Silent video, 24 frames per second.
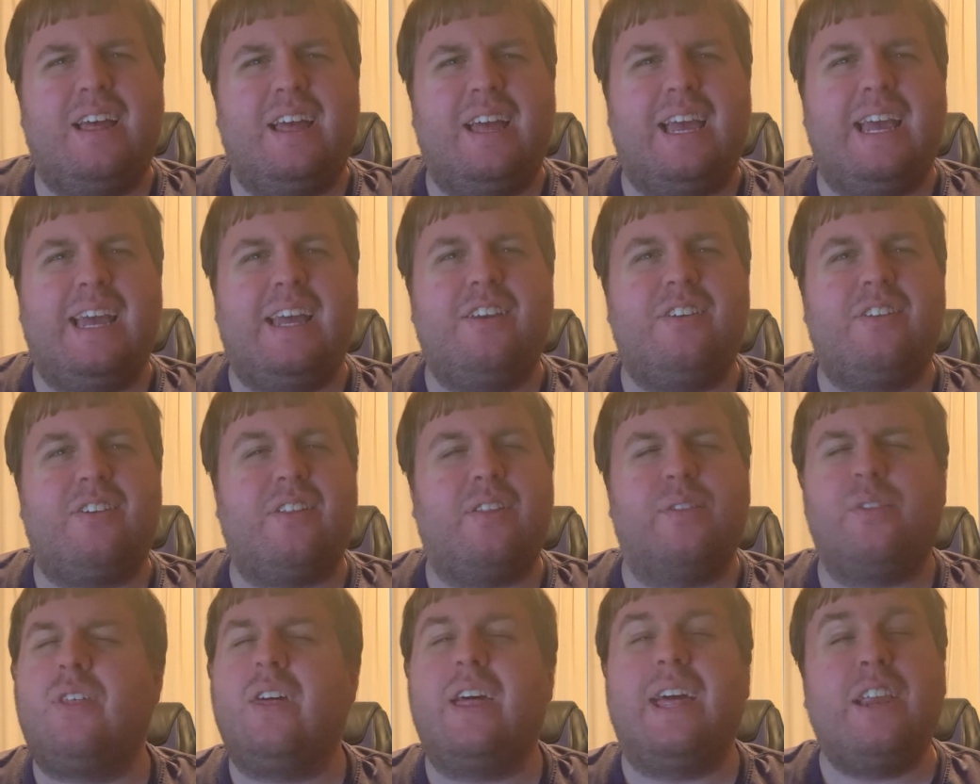And
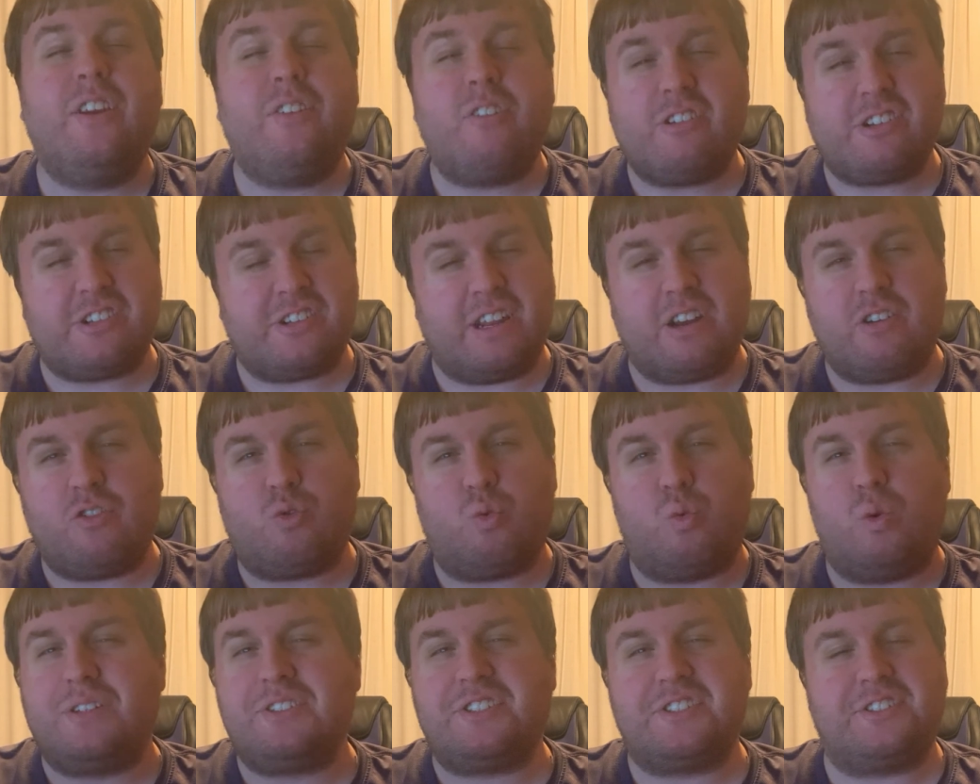the interesting
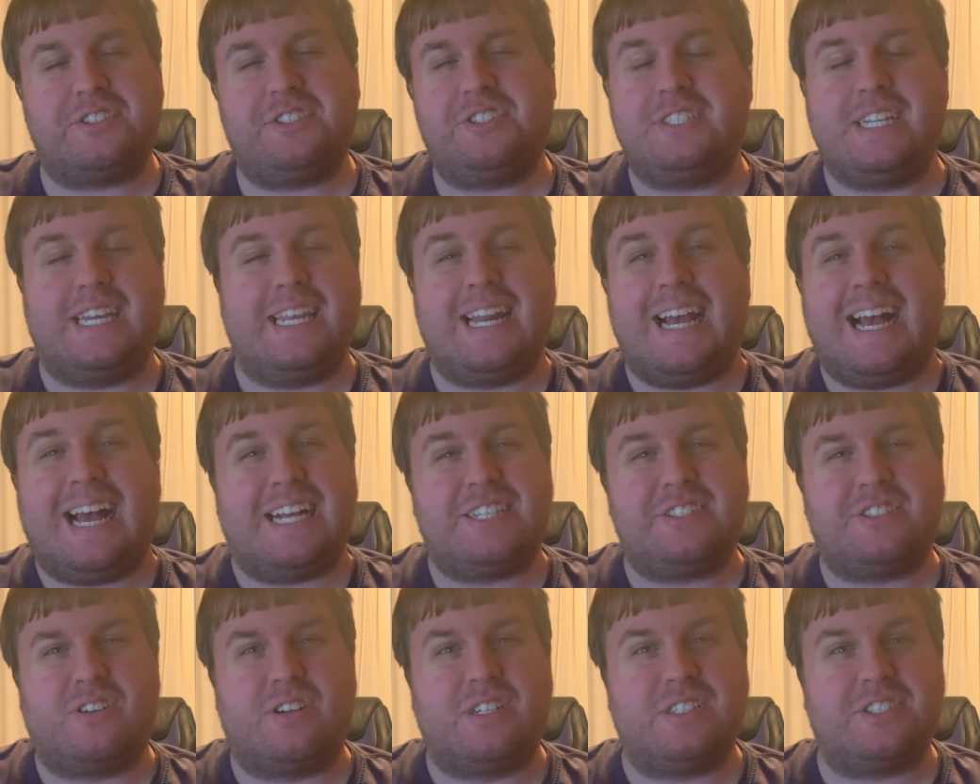twists it
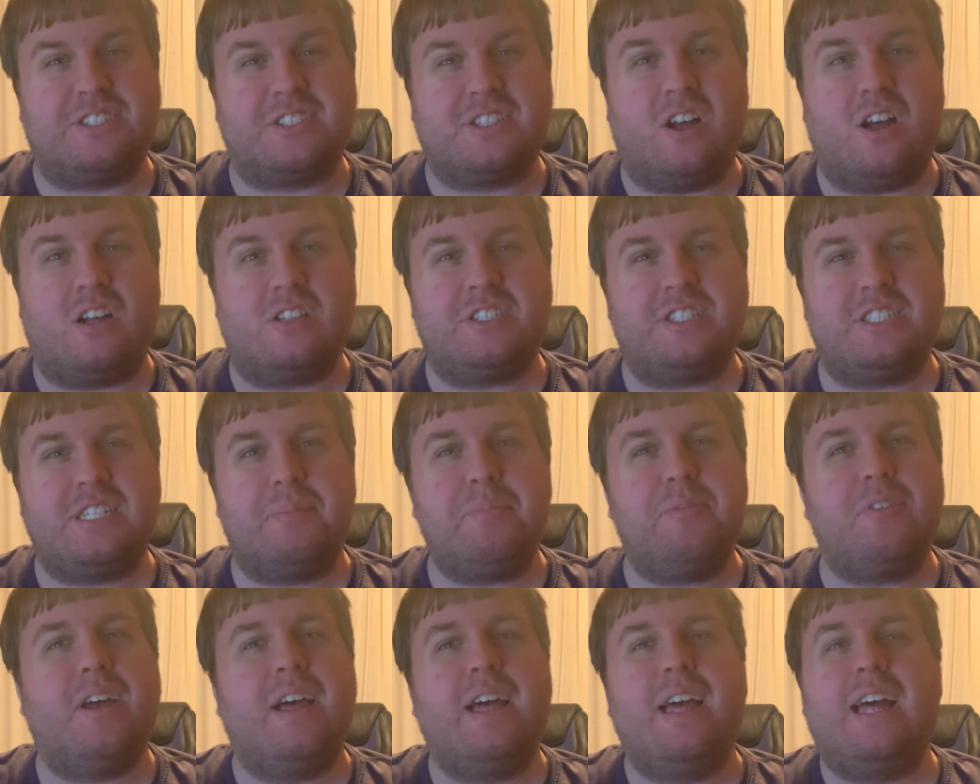has on its
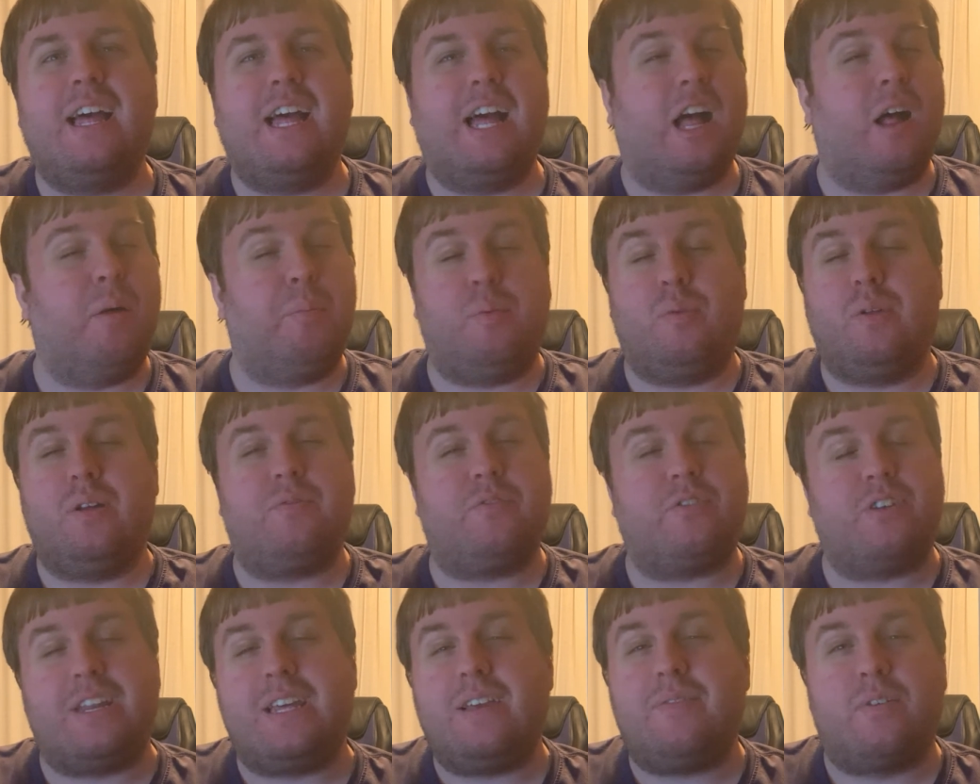concept help
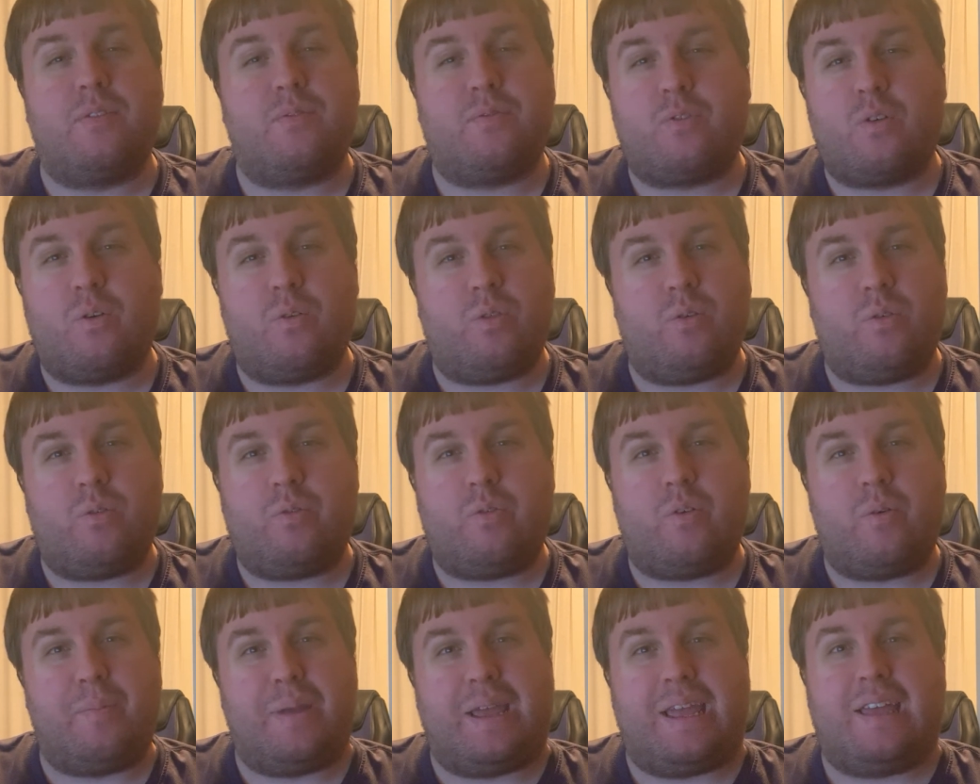lift it even further
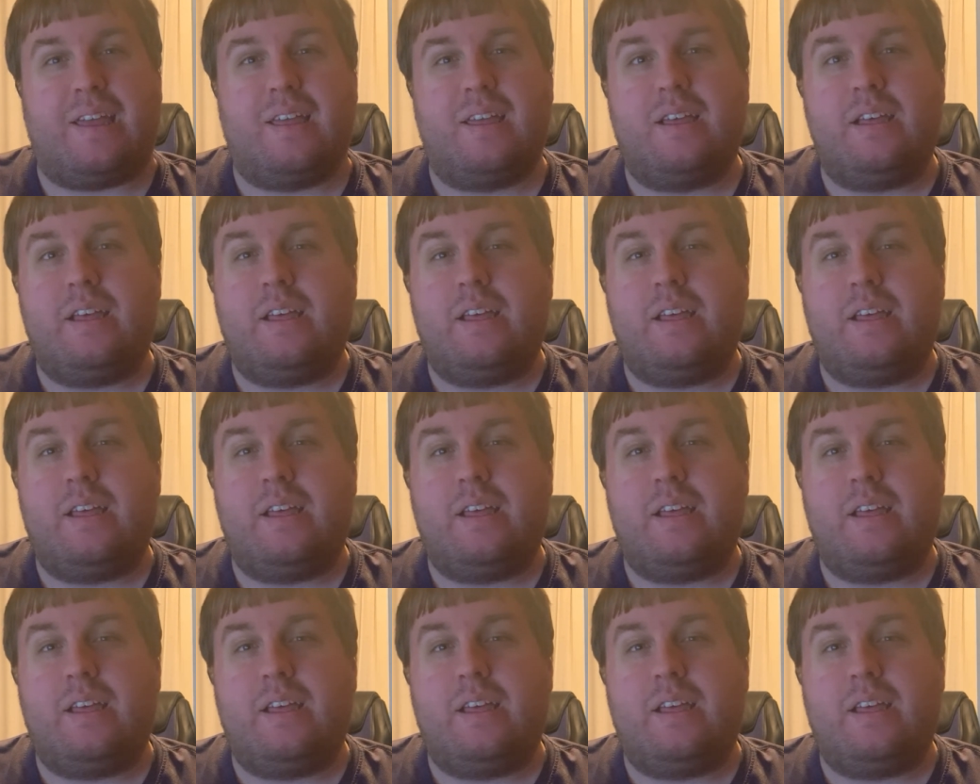for me.